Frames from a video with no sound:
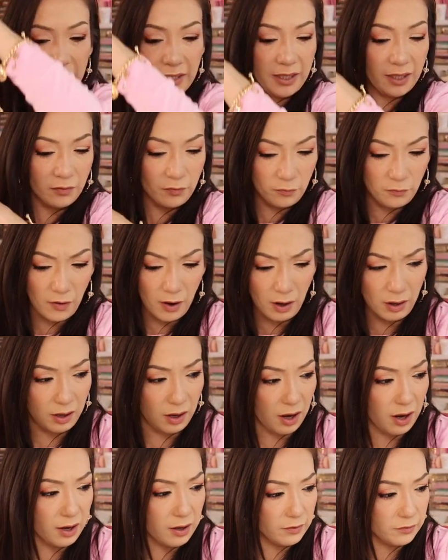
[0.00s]
Did it fall
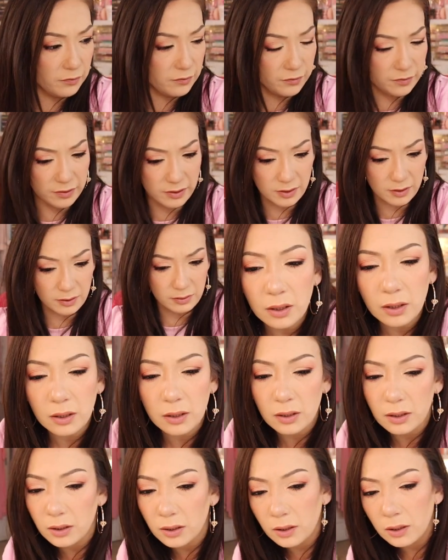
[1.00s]
off?
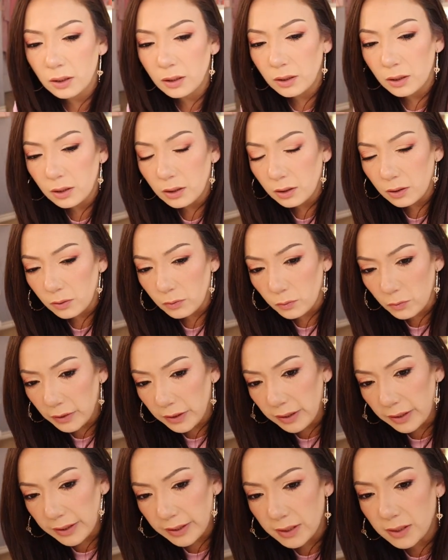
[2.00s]

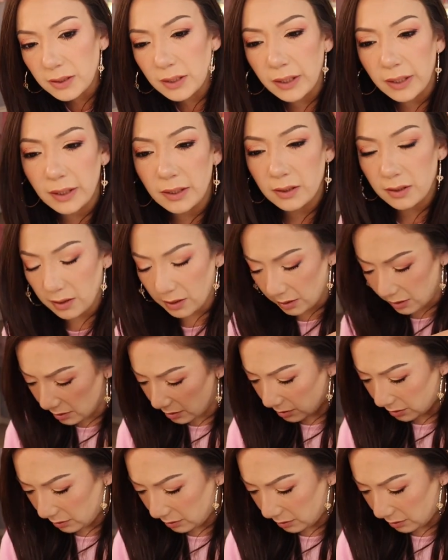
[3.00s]
Where is it?